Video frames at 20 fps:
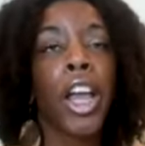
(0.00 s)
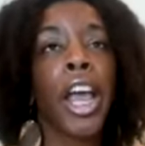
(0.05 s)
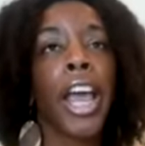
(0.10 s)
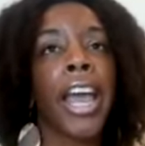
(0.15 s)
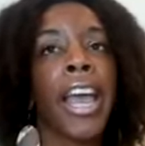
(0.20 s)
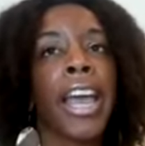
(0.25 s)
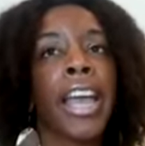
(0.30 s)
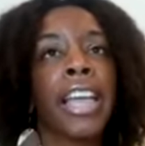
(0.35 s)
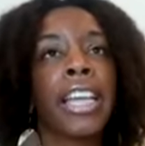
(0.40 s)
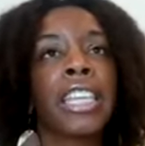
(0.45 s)

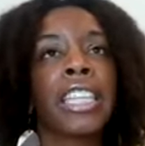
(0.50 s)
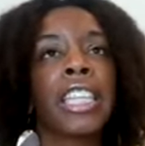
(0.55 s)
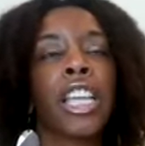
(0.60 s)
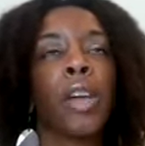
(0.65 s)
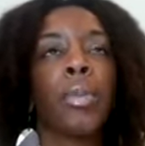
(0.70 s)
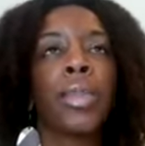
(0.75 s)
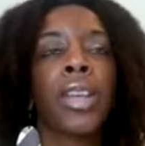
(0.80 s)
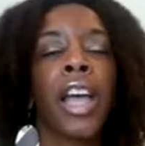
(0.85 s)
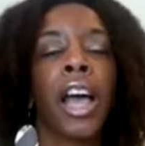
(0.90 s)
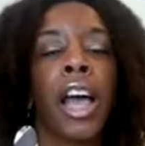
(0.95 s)
And
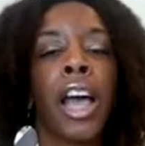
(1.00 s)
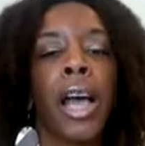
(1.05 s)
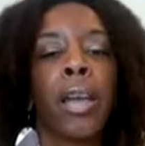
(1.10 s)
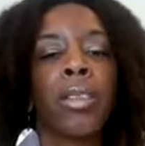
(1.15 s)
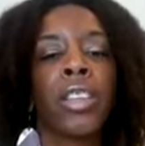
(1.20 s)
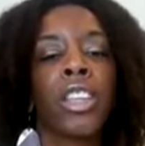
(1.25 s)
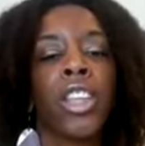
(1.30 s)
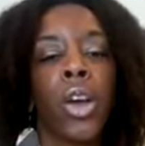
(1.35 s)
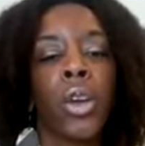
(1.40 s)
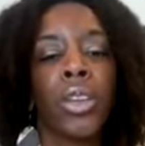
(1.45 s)
sometimes
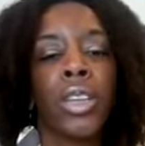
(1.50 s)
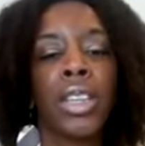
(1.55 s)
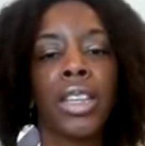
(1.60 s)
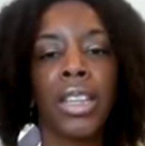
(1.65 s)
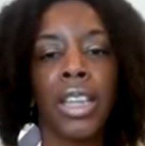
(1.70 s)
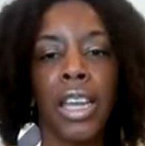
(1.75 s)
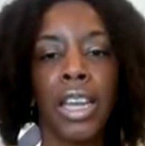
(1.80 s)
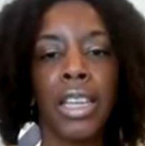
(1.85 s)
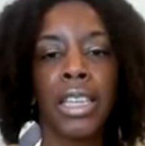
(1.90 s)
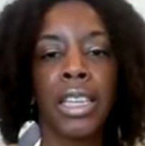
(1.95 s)
those
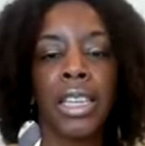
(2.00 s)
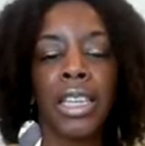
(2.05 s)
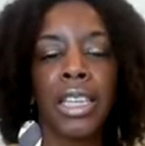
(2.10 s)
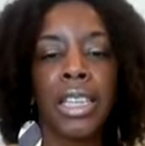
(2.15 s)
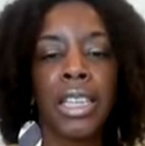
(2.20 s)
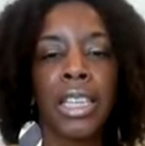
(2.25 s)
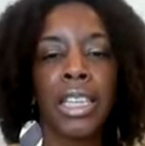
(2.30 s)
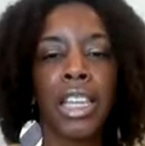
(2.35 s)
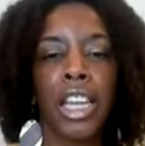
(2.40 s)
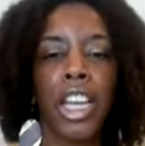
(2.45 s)
seasons
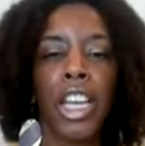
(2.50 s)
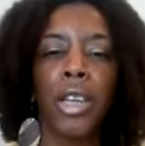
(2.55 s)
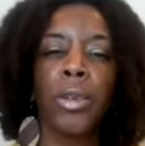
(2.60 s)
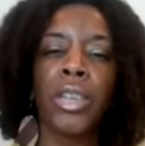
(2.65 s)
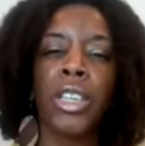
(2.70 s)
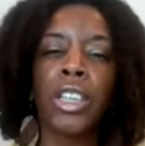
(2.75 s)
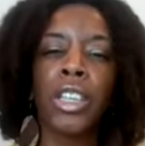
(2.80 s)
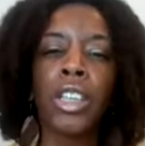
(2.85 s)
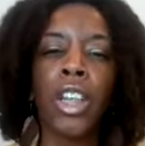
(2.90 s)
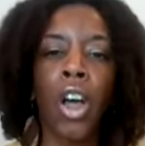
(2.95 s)
seems as
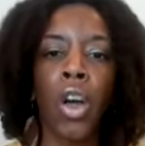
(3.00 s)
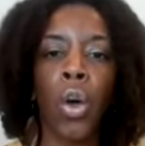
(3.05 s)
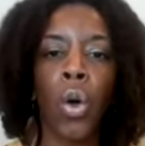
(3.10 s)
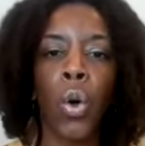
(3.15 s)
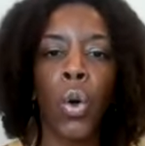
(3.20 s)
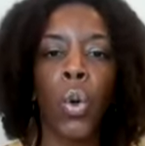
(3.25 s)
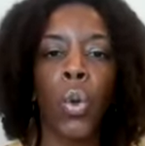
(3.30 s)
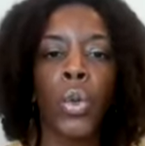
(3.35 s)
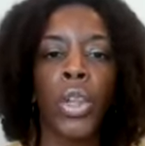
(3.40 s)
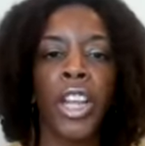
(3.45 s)

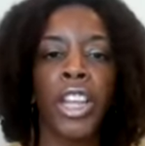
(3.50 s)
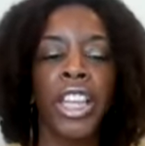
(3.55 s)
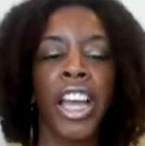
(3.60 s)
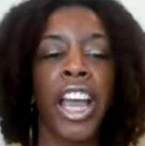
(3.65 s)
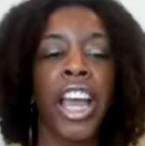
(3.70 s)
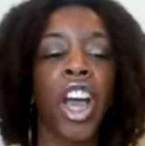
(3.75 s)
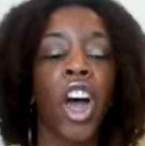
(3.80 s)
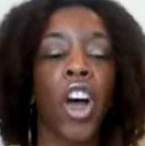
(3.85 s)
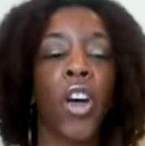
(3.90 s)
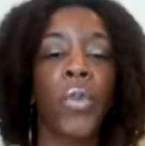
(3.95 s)
though that they
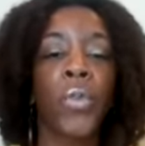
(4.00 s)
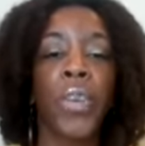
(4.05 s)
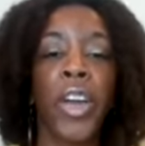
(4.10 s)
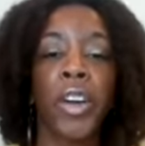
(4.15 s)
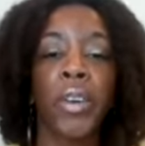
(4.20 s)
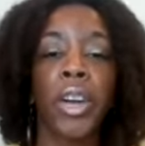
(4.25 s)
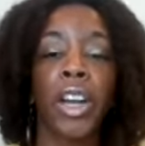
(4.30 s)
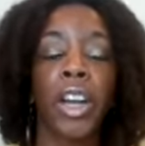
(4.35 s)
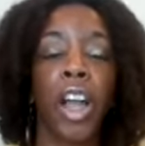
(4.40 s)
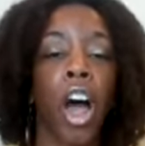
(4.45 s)
are very
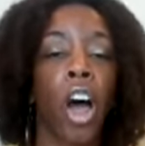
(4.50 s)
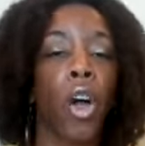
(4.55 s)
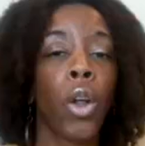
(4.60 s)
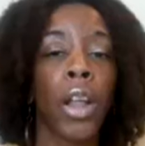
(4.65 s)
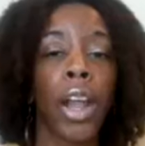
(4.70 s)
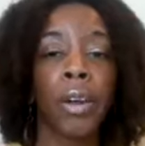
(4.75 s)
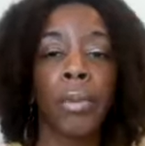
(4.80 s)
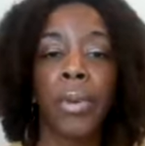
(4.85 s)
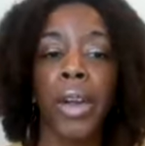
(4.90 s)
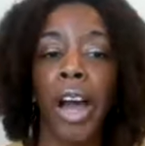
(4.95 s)
long. Like
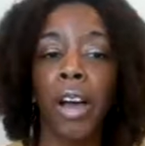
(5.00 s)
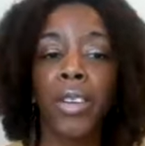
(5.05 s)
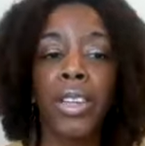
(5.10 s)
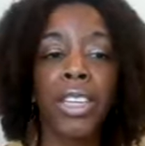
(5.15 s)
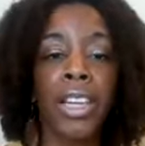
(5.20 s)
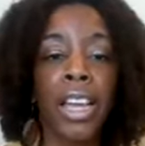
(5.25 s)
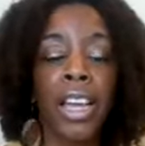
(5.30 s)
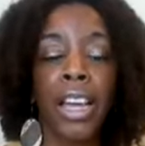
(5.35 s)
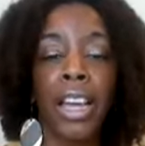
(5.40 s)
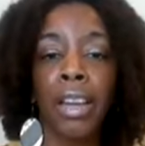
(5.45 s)
when I was
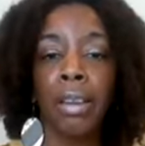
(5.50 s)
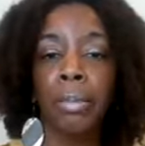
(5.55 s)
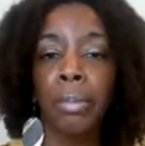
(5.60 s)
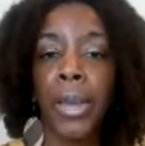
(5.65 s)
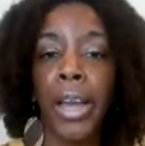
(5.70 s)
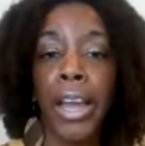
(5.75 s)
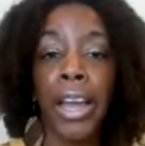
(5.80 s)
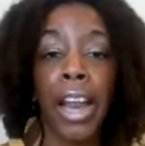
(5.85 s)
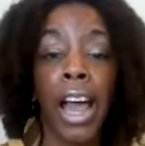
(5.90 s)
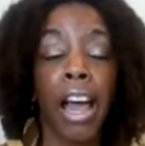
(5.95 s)
saying,
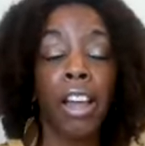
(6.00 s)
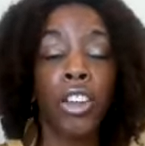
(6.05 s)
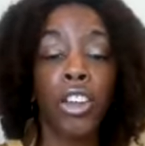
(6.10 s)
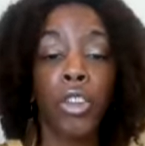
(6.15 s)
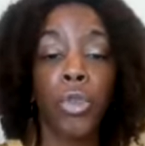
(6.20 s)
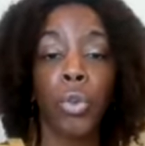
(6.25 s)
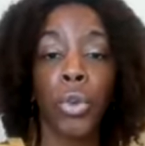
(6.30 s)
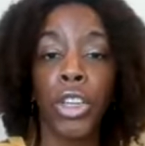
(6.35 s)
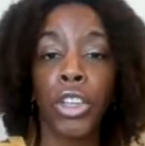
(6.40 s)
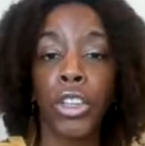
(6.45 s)
man, I just
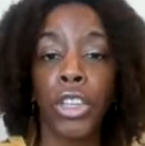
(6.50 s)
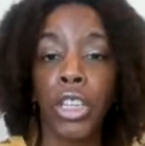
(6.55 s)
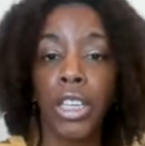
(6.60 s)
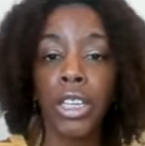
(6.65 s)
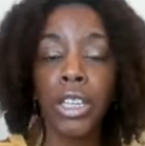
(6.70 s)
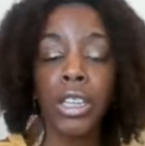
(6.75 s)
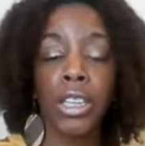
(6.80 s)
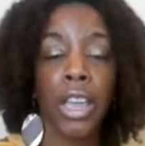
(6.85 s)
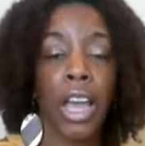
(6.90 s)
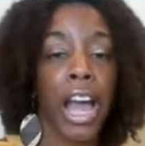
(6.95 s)
wish that this
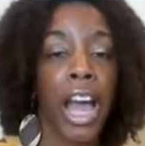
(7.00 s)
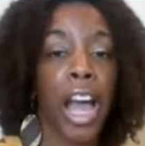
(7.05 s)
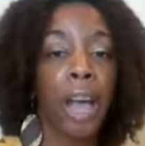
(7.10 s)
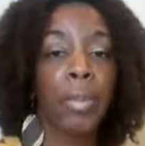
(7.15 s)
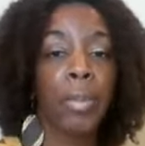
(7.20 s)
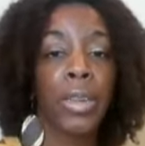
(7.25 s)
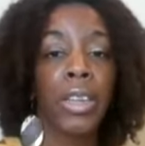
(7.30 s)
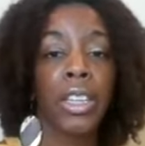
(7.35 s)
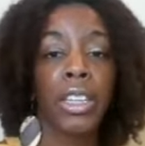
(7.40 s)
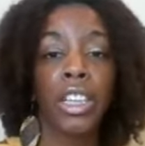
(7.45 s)
time and
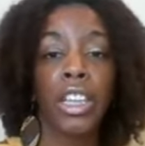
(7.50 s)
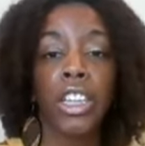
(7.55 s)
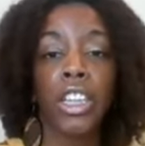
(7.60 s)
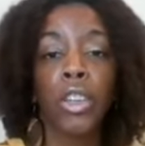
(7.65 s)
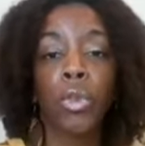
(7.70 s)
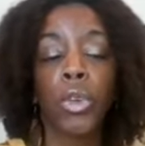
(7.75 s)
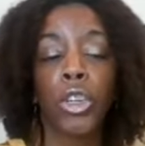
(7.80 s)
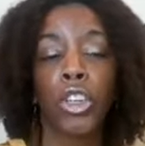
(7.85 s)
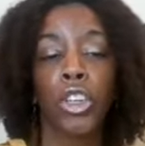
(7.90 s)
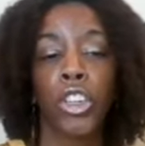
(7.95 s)
this season would
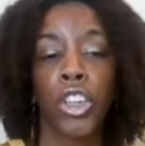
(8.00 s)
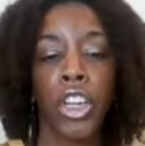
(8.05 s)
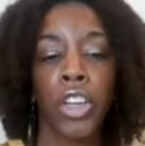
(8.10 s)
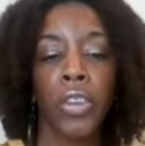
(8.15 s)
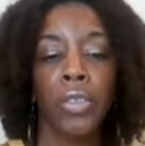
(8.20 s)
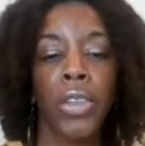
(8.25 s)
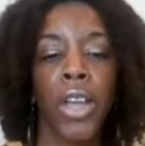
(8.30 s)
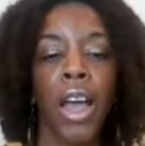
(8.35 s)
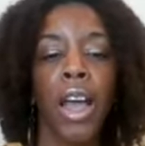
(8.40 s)
shift.